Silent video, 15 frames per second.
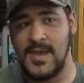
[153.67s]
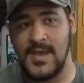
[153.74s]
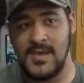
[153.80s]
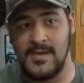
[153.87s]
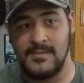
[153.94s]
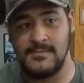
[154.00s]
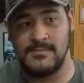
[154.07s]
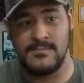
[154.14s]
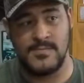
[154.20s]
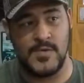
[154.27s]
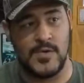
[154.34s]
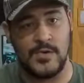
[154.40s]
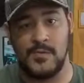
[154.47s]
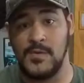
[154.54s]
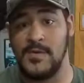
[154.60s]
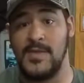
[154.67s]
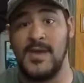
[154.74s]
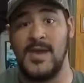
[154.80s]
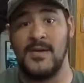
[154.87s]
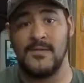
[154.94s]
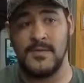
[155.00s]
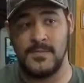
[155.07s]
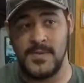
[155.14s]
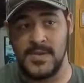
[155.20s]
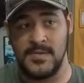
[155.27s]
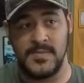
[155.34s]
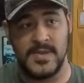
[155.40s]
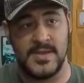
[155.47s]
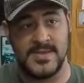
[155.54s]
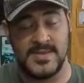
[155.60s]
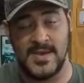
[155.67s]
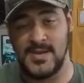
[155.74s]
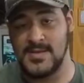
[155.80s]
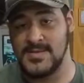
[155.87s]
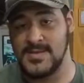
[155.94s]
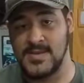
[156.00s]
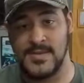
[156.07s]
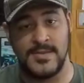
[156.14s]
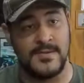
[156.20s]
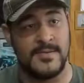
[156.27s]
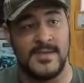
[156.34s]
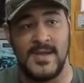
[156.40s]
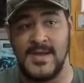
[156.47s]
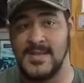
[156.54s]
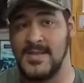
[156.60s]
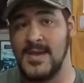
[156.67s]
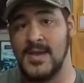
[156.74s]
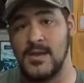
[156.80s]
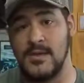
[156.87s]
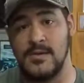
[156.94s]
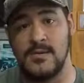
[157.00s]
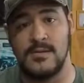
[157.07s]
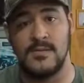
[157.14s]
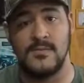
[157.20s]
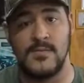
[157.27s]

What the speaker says: and nor will they ever be, because honestly they're not that good.